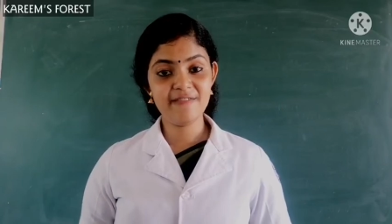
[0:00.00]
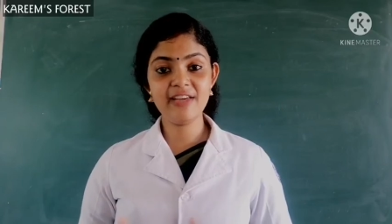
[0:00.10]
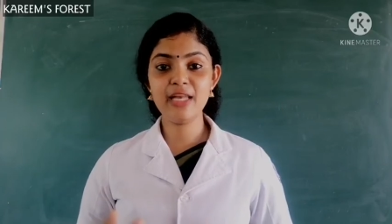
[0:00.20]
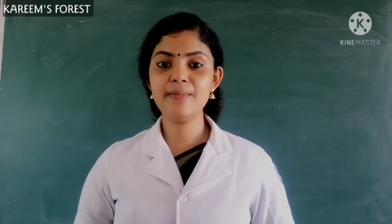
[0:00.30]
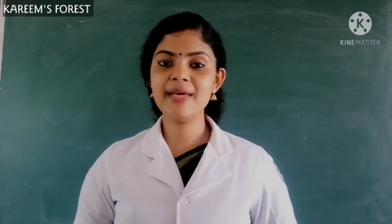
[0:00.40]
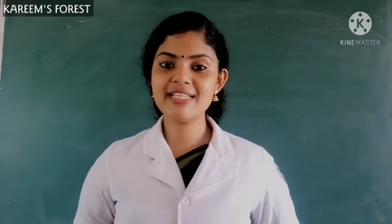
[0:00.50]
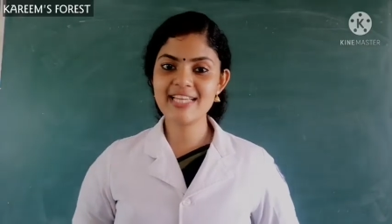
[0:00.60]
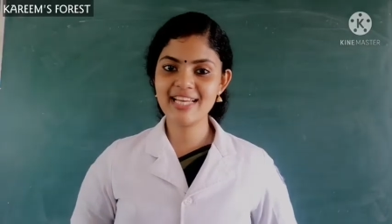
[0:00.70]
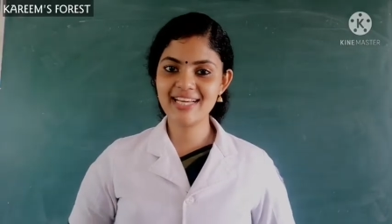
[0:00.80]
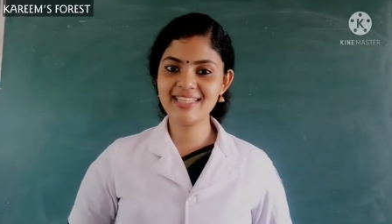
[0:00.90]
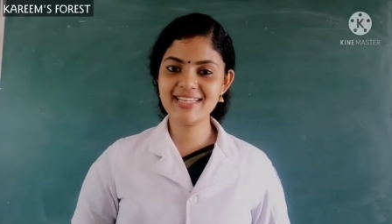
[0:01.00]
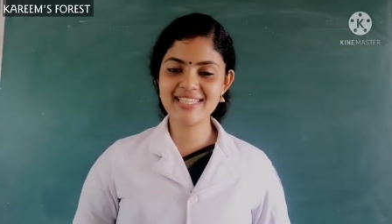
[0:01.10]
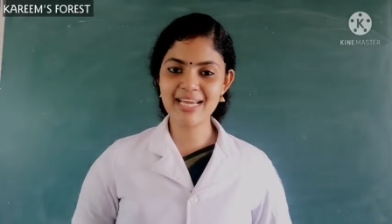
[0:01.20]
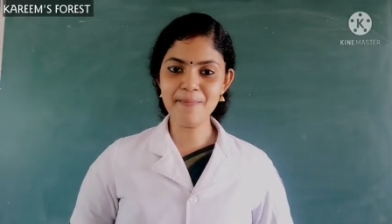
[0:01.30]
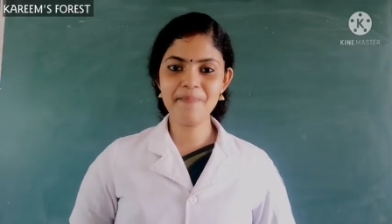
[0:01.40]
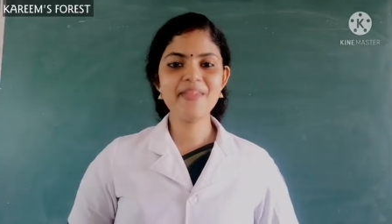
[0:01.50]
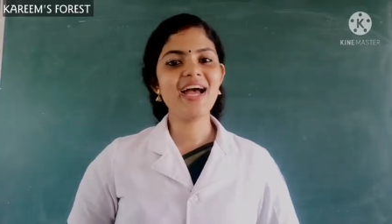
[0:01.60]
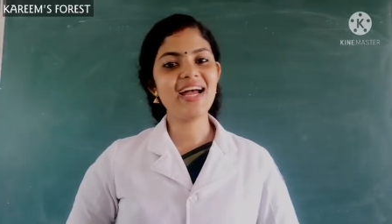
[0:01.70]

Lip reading: We'll meet another day.